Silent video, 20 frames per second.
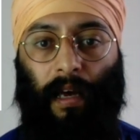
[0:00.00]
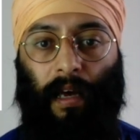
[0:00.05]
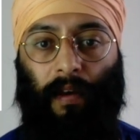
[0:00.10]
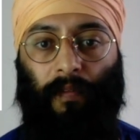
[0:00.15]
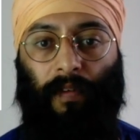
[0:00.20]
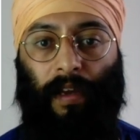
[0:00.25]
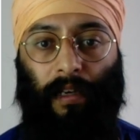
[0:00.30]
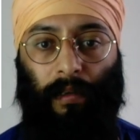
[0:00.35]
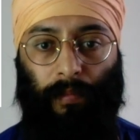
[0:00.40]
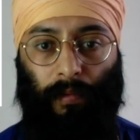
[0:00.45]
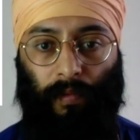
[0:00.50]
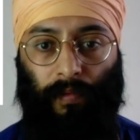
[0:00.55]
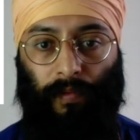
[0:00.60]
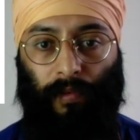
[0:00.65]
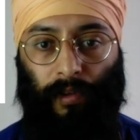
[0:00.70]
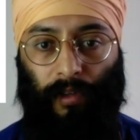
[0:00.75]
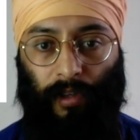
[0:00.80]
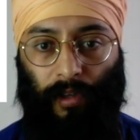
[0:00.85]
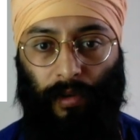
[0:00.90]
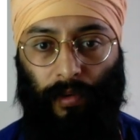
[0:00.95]
available for
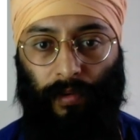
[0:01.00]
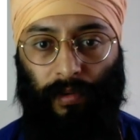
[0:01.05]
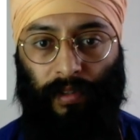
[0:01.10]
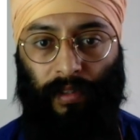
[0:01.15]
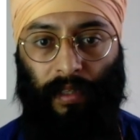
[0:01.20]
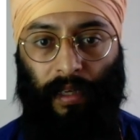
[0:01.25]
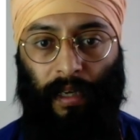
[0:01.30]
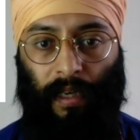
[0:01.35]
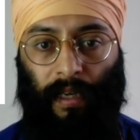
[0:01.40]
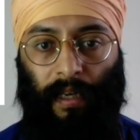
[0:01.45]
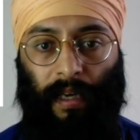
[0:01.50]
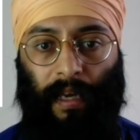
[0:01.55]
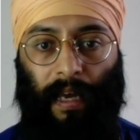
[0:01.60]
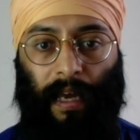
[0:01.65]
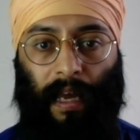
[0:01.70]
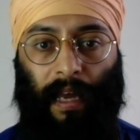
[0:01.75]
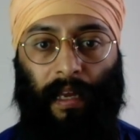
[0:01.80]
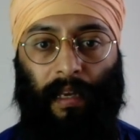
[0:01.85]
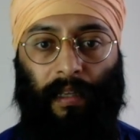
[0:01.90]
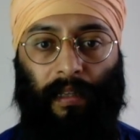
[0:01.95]
use,
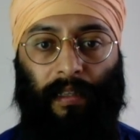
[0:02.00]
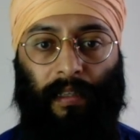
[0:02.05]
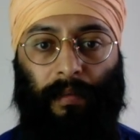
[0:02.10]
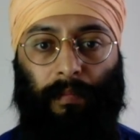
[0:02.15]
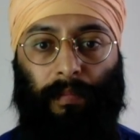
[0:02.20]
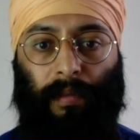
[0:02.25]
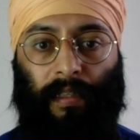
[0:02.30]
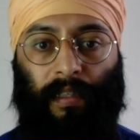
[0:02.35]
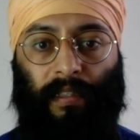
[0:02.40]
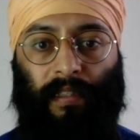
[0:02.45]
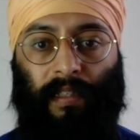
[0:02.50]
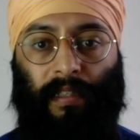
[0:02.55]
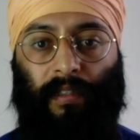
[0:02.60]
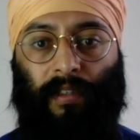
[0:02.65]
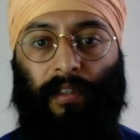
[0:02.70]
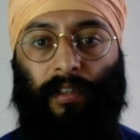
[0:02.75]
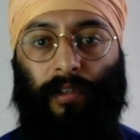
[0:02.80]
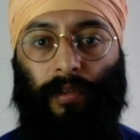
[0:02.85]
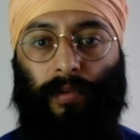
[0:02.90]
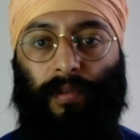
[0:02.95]
and the ability to
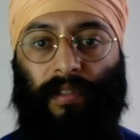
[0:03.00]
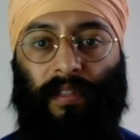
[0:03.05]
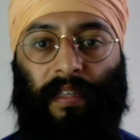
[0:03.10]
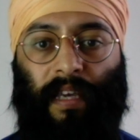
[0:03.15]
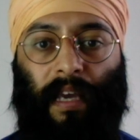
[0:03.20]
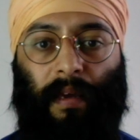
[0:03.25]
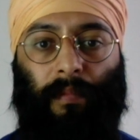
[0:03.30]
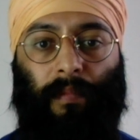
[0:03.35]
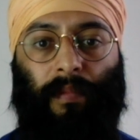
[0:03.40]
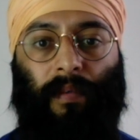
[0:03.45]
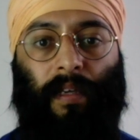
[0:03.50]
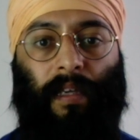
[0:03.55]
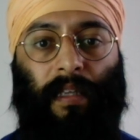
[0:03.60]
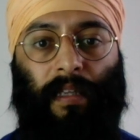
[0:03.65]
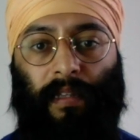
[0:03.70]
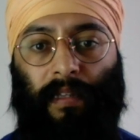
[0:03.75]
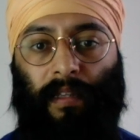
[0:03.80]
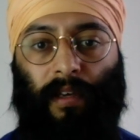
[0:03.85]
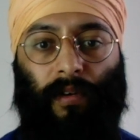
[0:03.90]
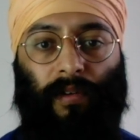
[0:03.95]
use them
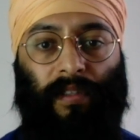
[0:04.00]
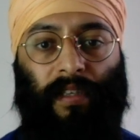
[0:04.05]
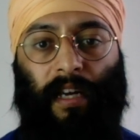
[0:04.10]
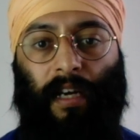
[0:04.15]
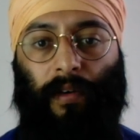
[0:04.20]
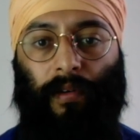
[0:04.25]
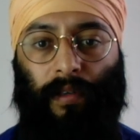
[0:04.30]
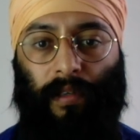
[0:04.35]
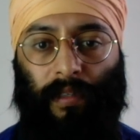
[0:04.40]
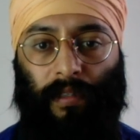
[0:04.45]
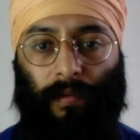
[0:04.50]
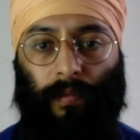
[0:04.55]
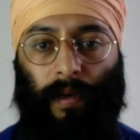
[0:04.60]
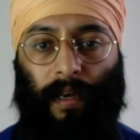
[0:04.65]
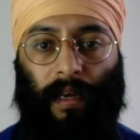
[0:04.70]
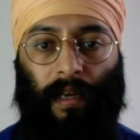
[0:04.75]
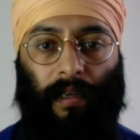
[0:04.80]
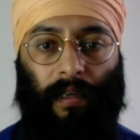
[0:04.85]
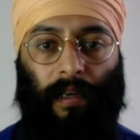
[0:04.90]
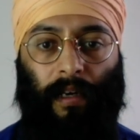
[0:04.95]
in those areas where
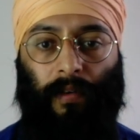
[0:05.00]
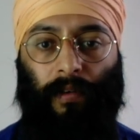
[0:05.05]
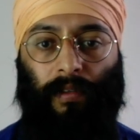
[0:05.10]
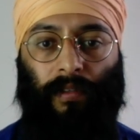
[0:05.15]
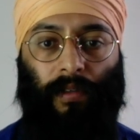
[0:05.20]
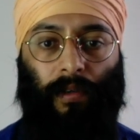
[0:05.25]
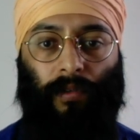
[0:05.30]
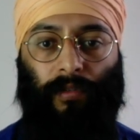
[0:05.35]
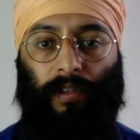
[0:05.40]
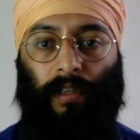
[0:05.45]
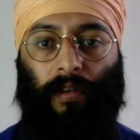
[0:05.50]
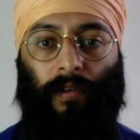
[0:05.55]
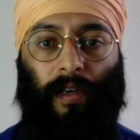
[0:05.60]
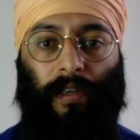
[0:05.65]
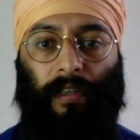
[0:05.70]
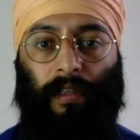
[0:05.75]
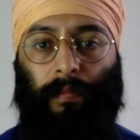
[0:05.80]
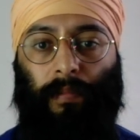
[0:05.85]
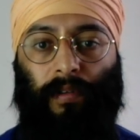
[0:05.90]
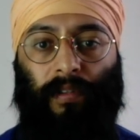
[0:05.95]
an aerosol
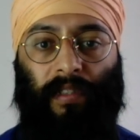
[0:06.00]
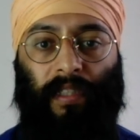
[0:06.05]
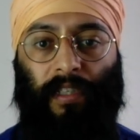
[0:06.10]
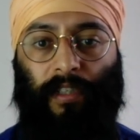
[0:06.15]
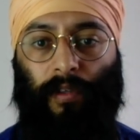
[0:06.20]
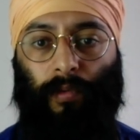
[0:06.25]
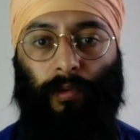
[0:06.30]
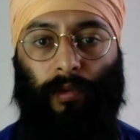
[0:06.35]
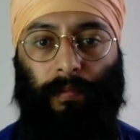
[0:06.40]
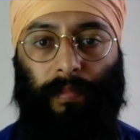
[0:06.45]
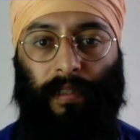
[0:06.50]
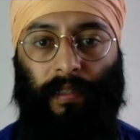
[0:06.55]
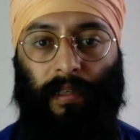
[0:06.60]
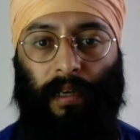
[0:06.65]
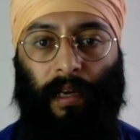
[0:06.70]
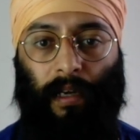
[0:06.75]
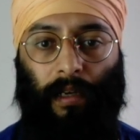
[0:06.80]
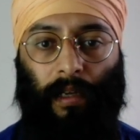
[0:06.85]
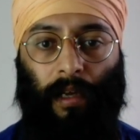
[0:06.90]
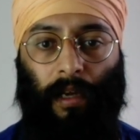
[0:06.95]
generating procedure would be
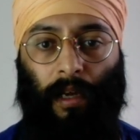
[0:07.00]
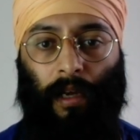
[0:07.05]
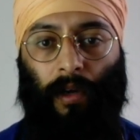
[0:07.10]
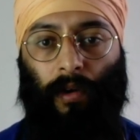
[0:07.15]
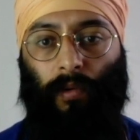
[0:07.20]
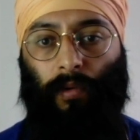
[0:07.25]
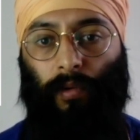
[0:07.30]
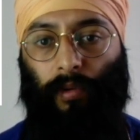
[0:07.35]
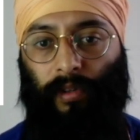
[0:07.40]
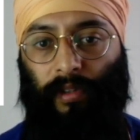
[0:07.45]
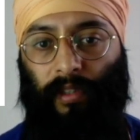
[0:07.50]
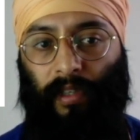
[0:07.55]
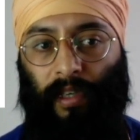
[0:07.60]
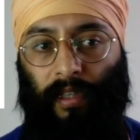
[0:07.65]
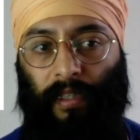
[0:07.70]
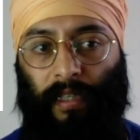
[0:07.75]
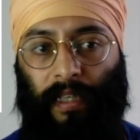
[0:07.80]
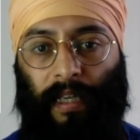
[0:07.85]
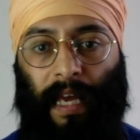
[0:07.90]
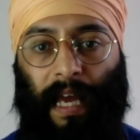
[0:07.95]
done. Or
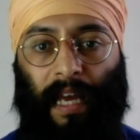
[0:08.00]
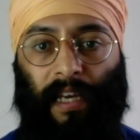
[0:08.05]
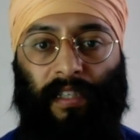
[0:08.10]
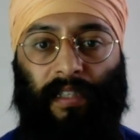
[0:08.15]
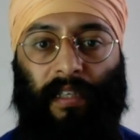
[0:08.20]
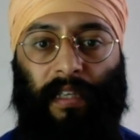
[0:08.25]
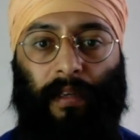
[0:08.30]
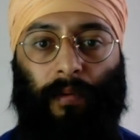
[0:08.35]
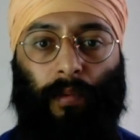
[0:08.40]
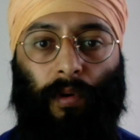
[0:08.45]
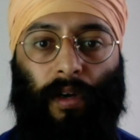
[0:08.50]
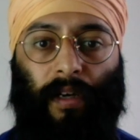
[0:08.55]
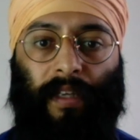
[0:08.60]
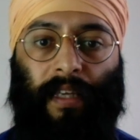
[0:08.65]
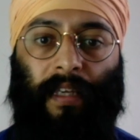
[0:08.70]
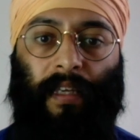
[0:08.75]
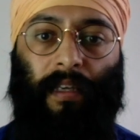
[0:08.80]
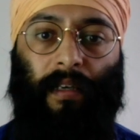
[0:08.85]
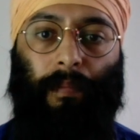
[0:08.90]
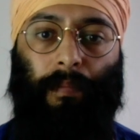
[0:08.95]
thirdly, actually
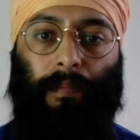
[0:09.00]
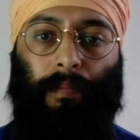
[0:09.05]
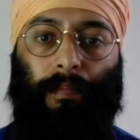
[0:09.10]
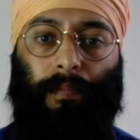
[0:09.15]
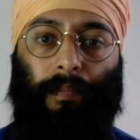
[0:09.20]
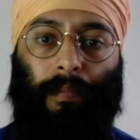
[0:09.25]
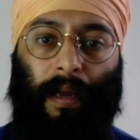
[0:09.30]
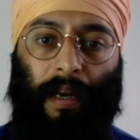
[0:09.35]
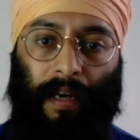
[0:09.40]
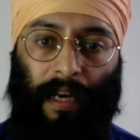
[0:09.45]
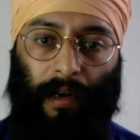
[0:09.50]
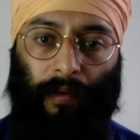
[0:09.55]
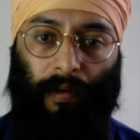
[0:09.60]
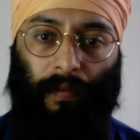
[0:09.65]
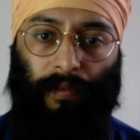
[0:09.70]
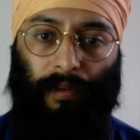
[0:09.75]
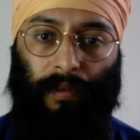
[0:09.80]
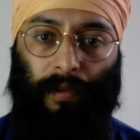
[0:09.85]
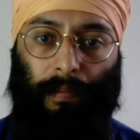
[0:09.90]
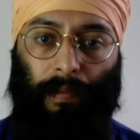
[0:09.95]
working in an area of
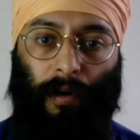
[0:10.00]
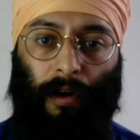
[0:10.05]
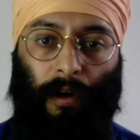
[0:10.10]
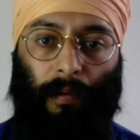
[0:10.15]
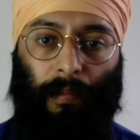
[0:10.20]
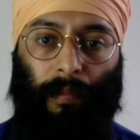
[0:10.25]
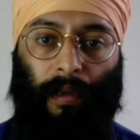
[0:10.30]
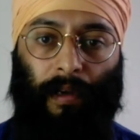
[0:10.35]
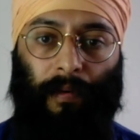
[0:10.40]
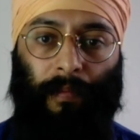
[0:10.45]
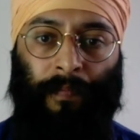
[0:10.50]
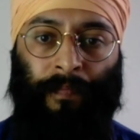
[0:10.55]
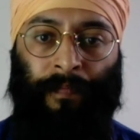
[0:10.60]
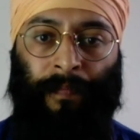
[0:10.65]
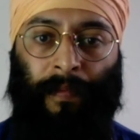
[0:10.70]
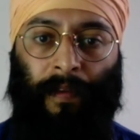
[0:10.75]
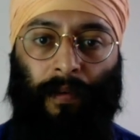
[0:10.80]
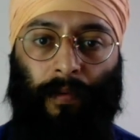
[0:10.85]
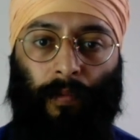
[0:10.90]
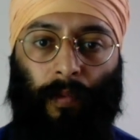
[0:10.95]
the department
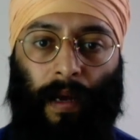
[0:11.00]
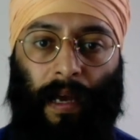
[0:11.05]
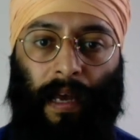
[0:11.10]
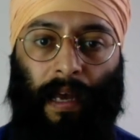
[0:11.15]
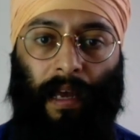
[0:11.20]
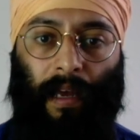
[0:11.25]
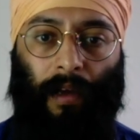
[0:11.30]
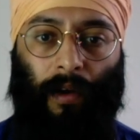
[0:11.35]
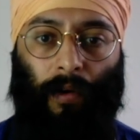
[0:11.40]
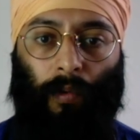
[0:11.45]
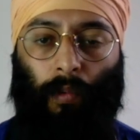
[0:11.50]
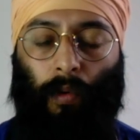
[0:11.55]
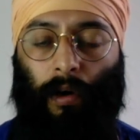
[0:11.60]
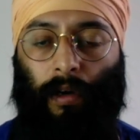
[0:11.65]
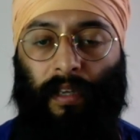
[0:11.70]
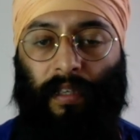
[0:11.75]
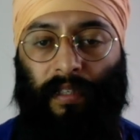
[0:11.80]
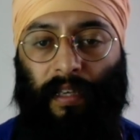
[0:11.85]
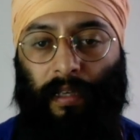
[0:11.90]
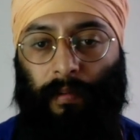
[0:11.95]
where one
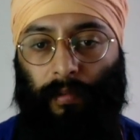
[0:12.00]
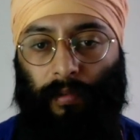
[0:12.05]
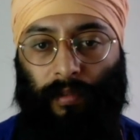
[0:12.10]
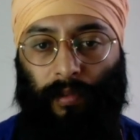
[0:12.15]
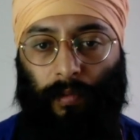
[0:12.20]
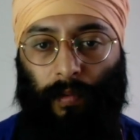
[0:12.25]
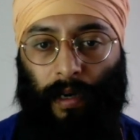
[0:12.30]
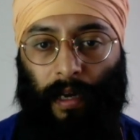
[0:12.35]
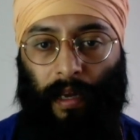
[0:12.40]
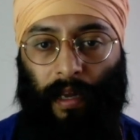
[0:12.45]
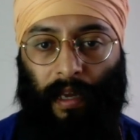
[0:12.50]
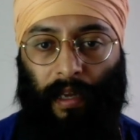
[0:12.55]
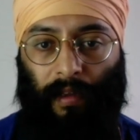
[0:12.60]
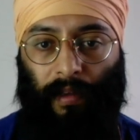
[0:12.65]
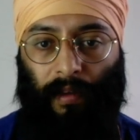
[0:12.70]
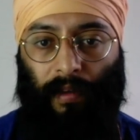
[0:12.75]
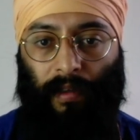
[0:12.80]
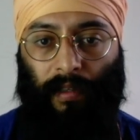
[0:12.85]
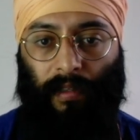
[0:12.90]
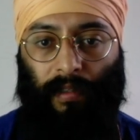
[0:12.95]
is able to wear a
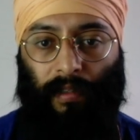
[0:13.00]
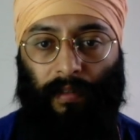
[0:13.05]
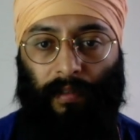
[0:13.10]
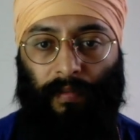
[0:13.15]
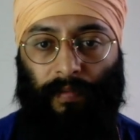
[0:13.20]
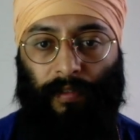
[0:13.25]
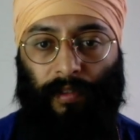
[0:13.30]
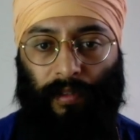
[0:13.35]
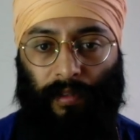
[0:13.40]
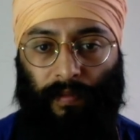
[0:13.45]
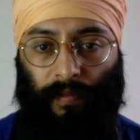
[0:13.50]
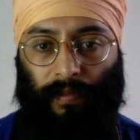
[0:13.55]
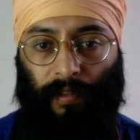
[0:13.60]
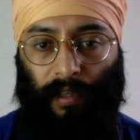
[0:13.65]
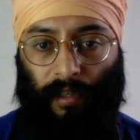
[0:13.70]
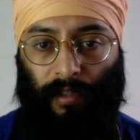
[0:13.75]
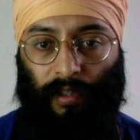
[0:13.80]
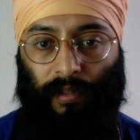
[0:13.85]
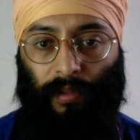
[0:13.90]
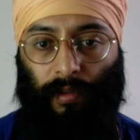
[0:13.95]

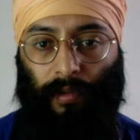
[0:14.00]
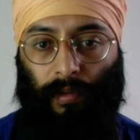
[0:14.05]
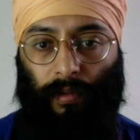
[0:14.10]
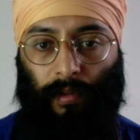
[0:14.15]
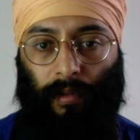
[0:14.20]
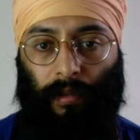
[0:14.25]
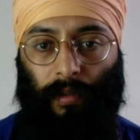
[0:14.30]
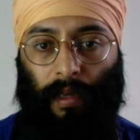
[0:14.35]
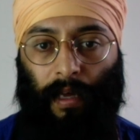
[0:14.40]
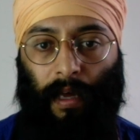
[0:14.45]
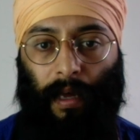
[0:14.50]
surgical